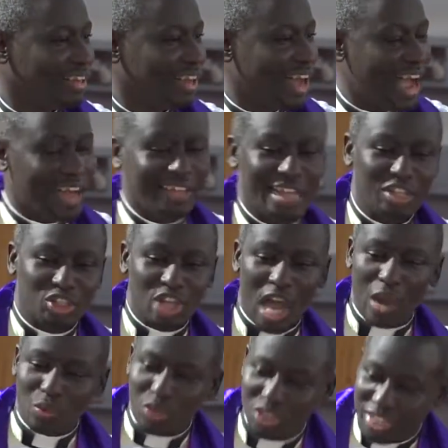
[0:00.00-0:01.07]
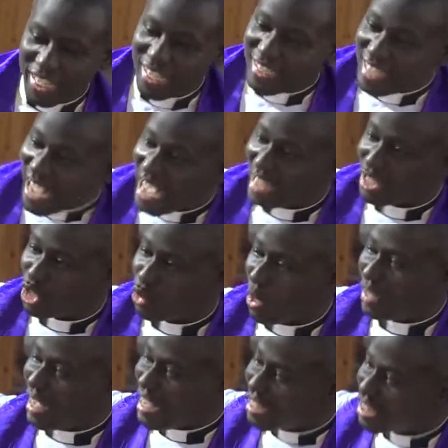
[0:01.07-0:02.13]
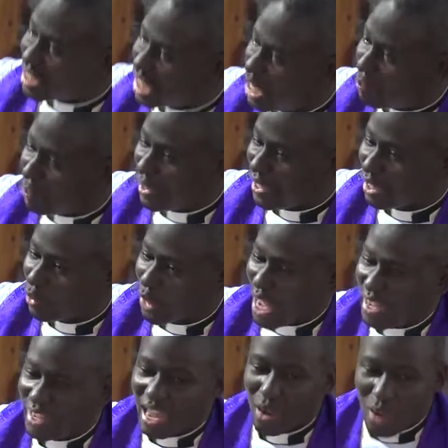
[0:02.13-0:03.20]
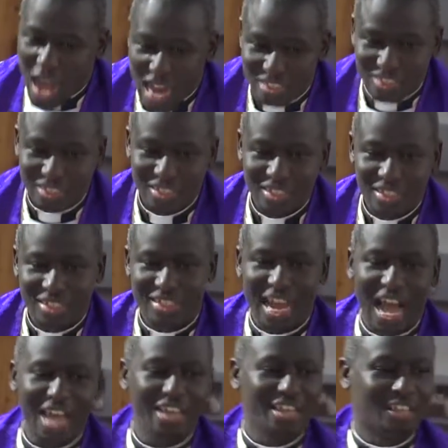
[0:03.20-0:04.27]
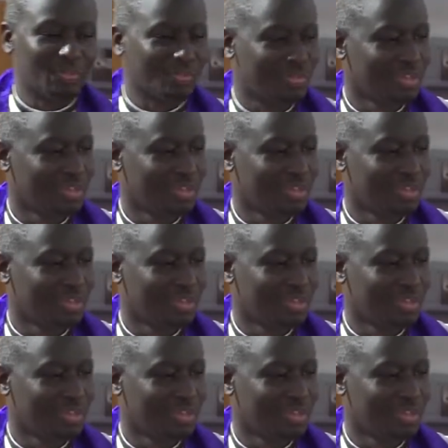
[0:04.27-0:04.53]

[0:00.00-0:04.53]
And they shout, Jesus, you are just sleeping. We are here what? Dying.